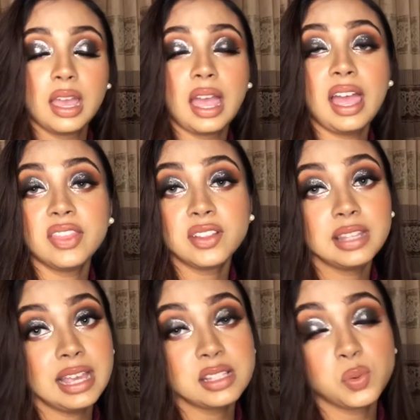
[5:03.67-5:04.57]
And the
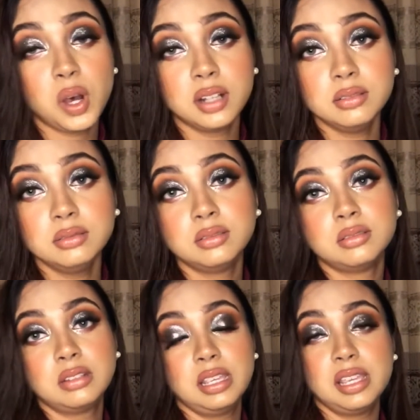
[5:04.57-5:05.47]
last one
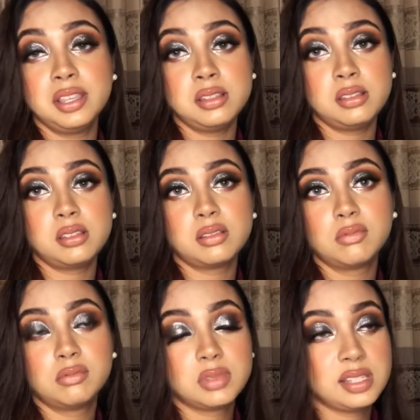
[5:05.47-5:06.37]
is
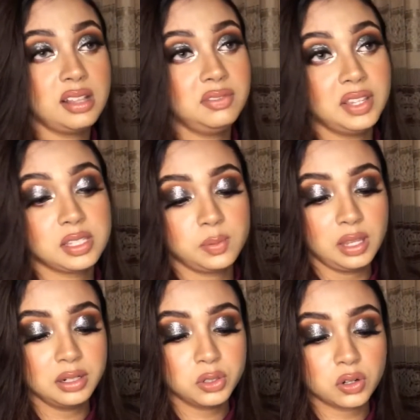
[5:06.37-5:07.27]

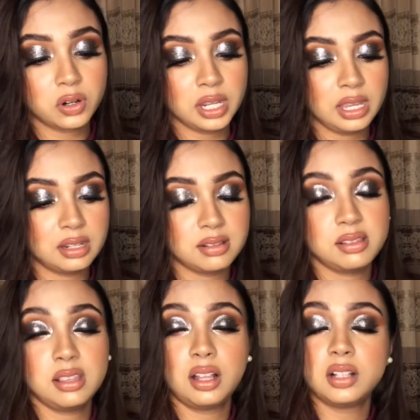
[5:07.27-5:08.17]
self-explanatory in
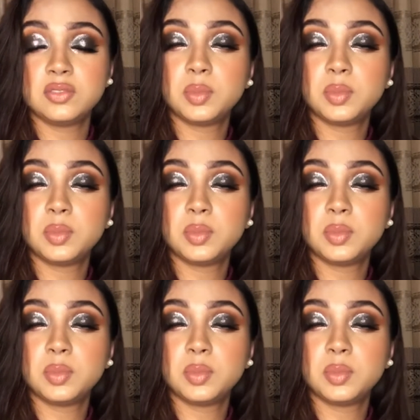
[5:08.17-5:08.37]
itself,